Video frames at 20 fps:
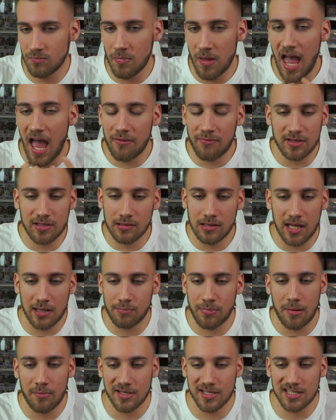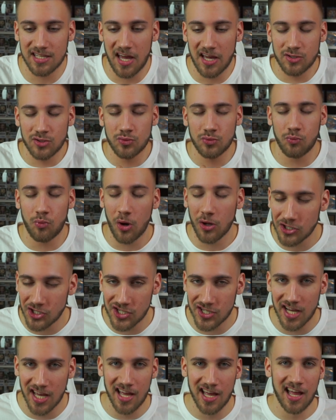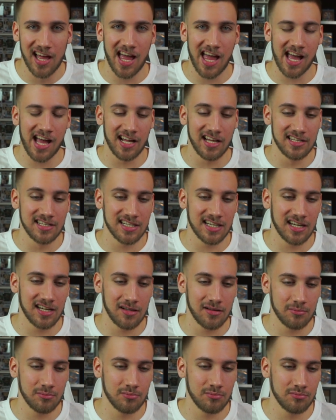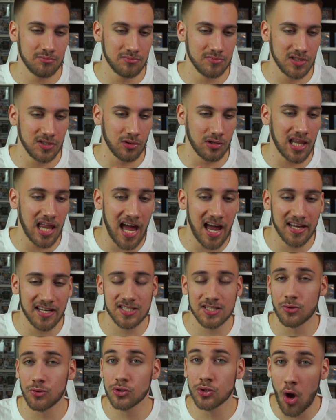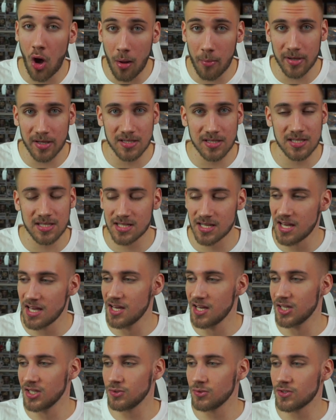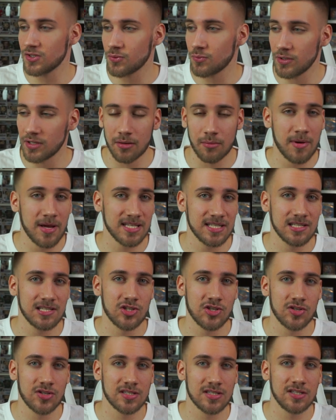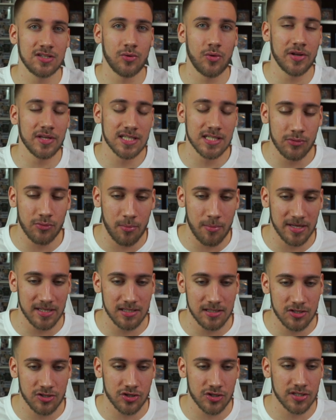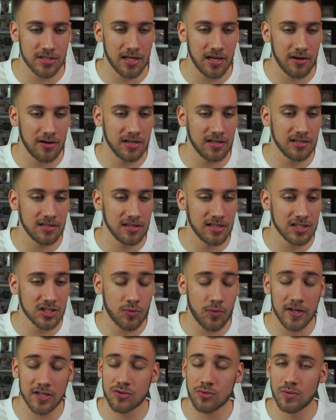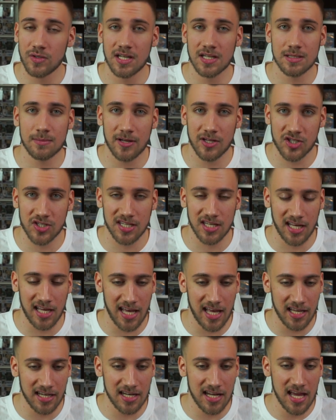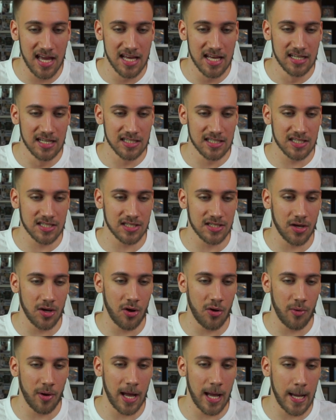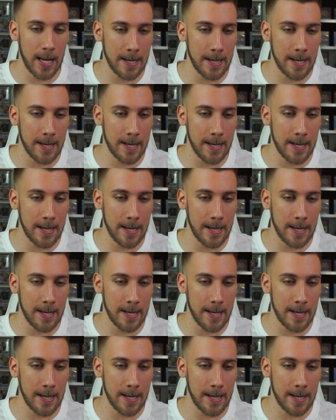having like by my side to watch. And your likes, your comments, your Twitter messages, your Instagram messages, I try to read as much as I can. So